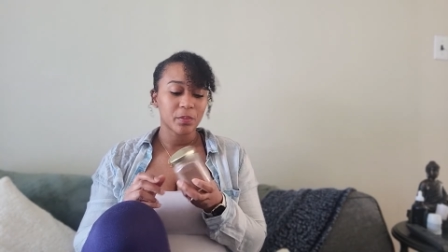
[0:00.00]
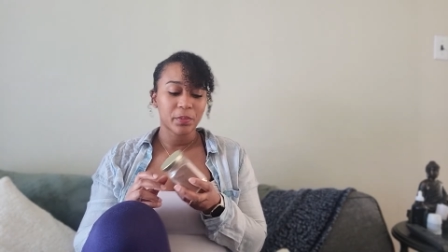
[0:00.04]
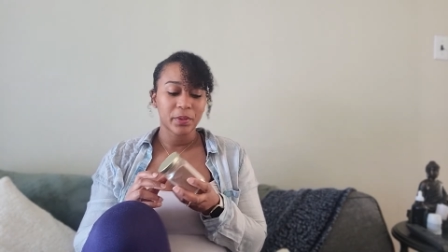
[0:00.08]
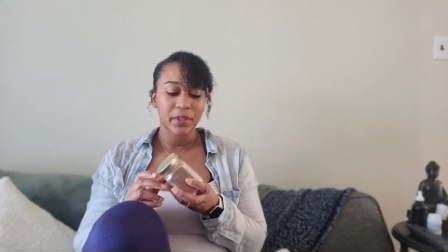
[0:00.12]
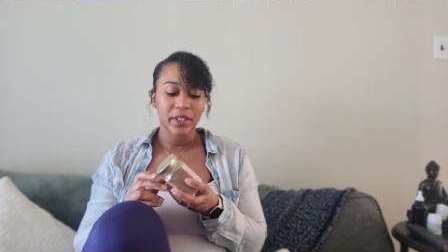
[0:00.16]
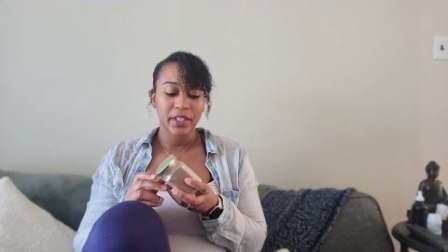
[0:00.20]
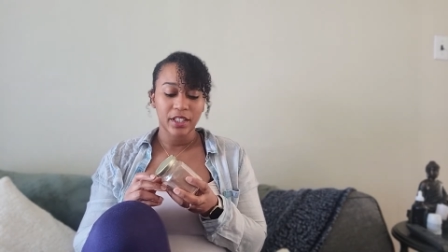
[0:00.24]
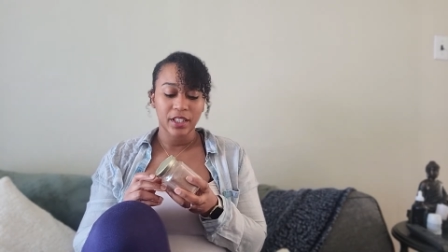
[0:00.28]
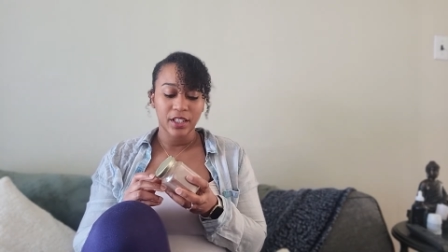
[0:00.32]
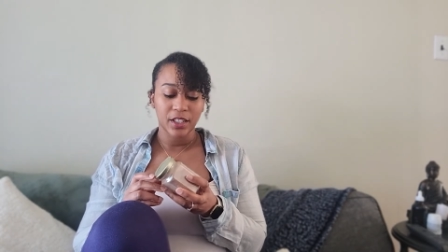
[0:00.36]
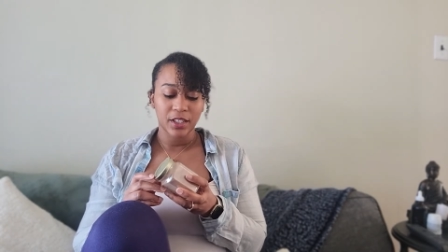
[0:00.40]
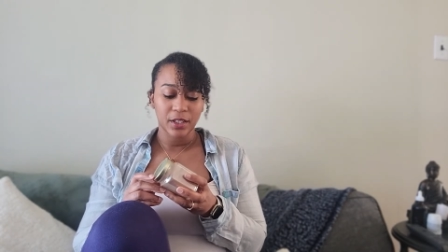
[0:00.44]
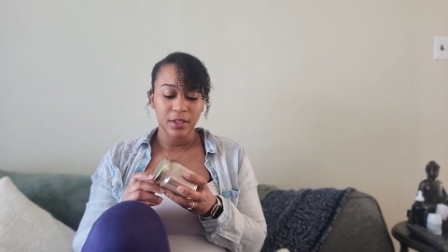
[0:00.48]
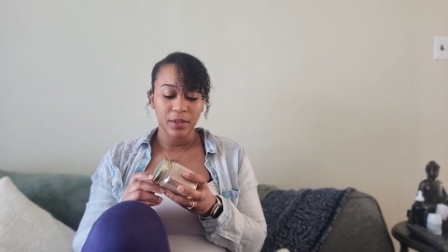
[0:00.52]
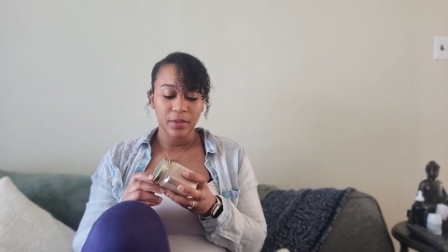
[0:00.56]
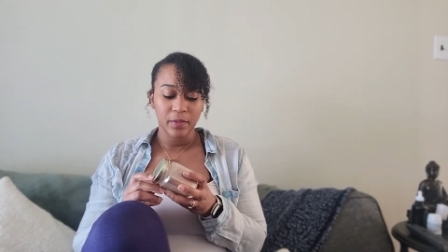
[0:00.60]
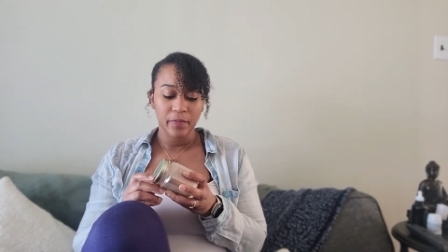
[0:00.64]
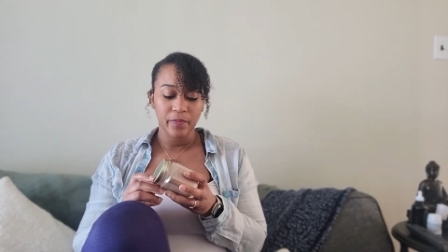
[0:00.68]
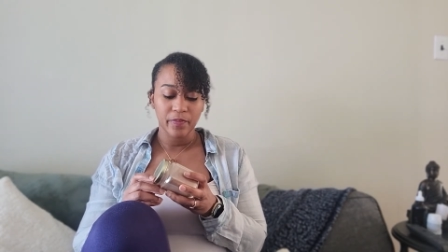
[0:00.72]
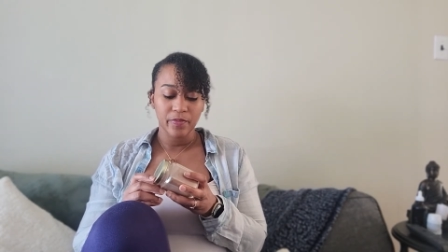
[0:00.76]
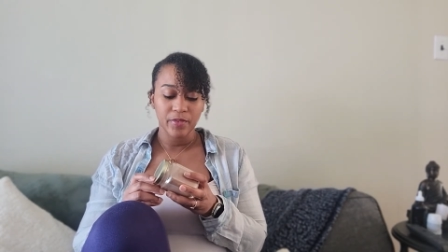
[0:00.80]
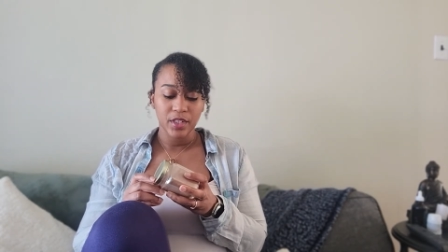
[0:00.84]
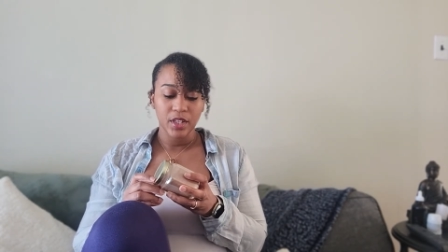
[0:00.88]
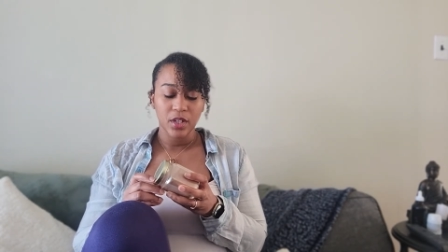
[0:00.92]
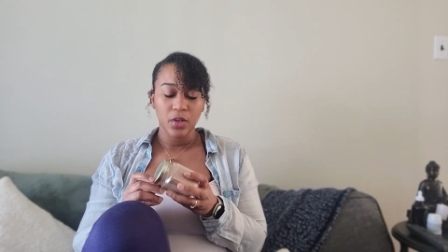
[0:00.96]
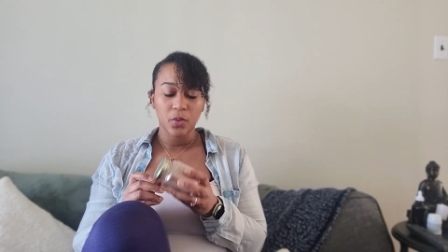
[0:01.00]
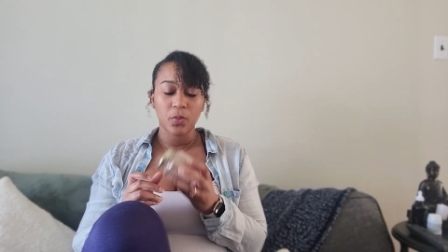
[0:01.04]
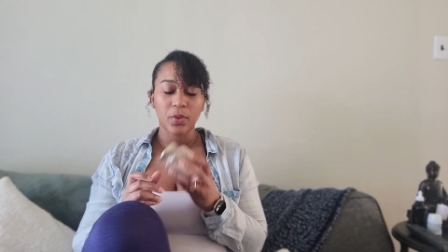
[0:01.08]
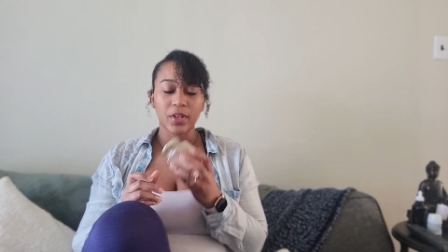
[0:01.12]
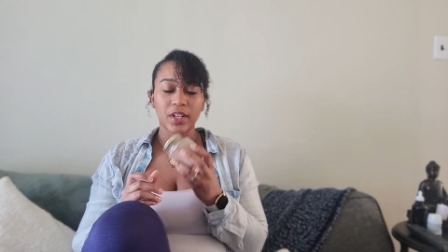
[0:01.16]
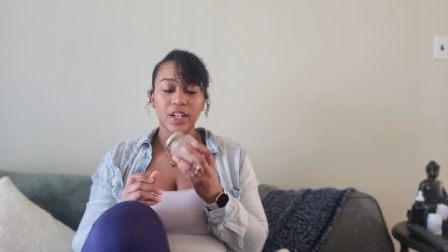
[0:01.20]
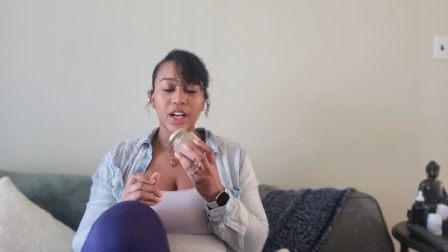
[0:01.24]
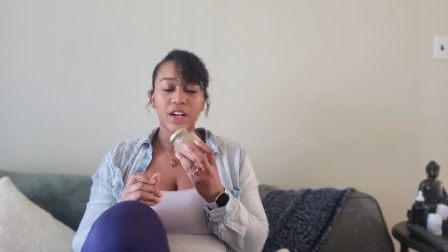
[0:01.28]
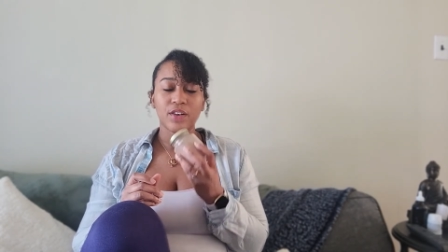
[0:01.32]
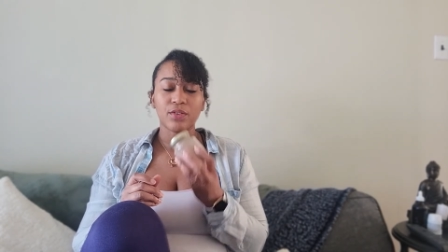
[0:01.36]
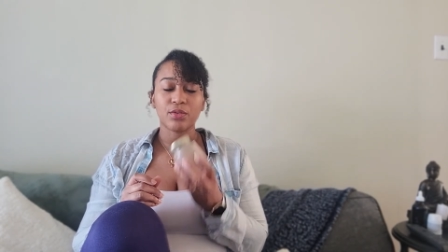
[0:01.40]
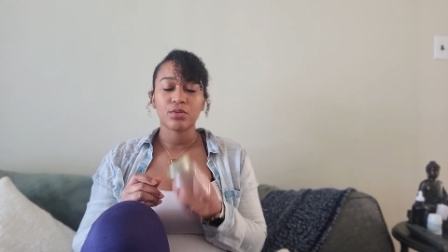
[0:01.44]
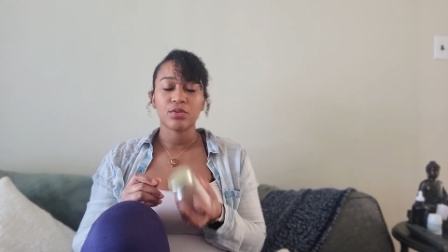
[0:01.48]
But what
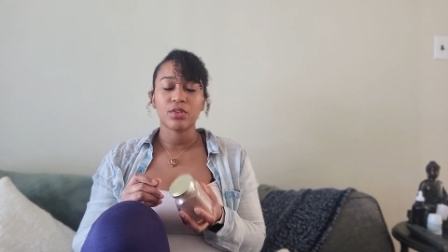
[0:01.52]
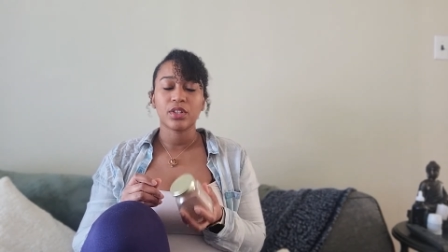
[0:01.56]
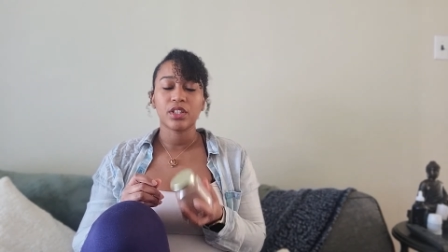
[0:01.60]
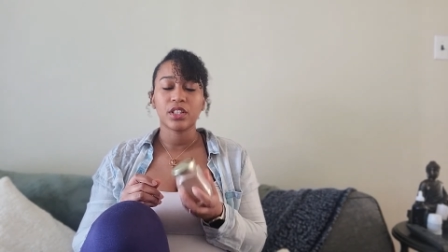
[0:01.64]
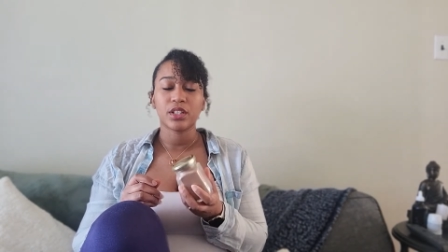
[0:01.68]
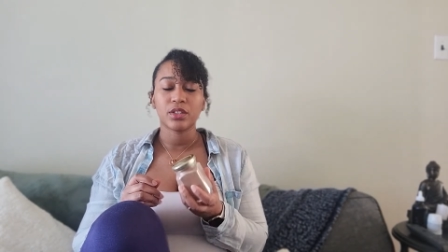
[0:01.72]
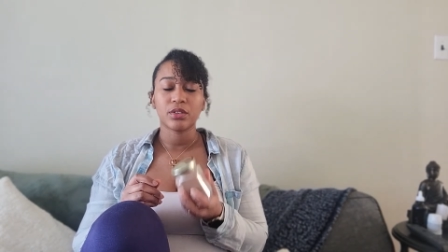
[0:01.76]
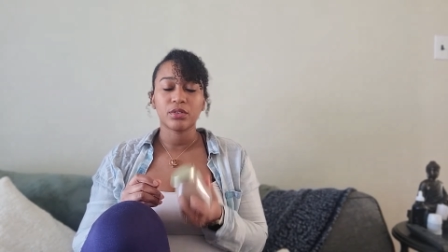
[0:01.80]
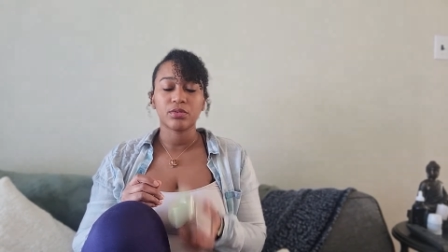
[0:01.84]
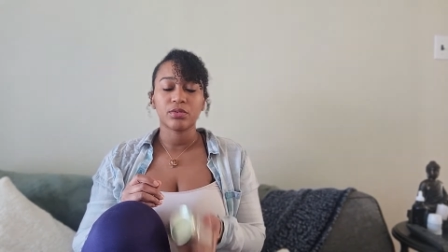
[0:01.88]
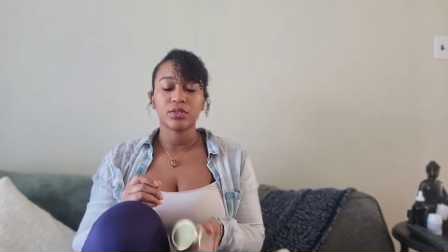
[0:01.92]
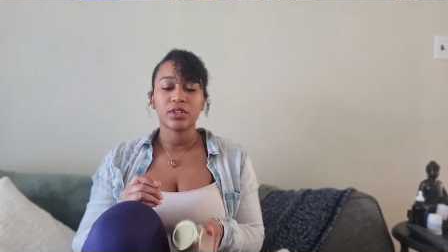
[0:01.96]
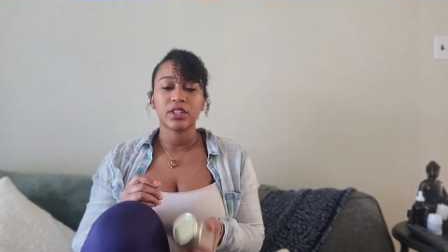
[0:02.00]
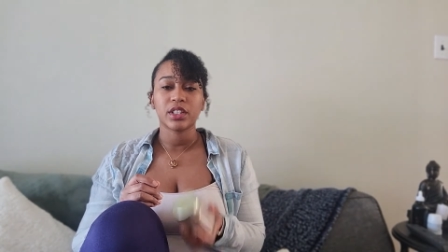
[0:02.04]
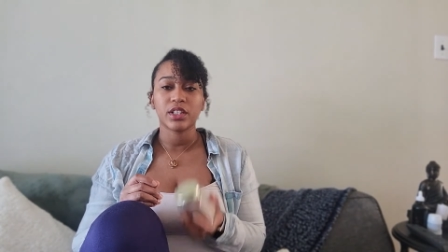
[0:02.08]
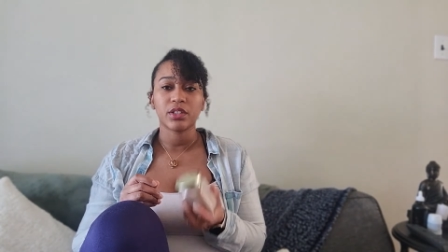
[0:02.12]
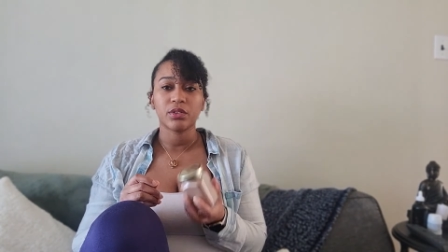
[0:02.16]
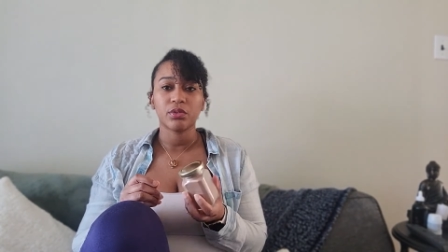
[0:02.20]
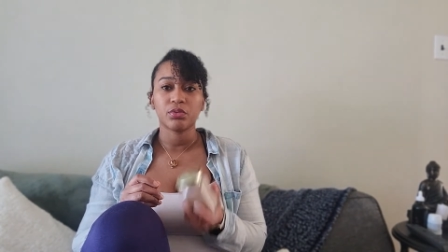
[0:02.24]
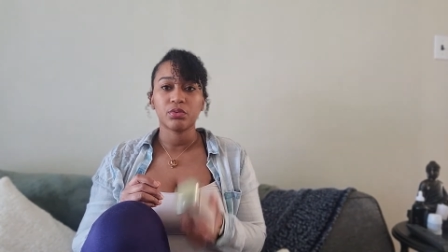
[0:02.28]
I really, really,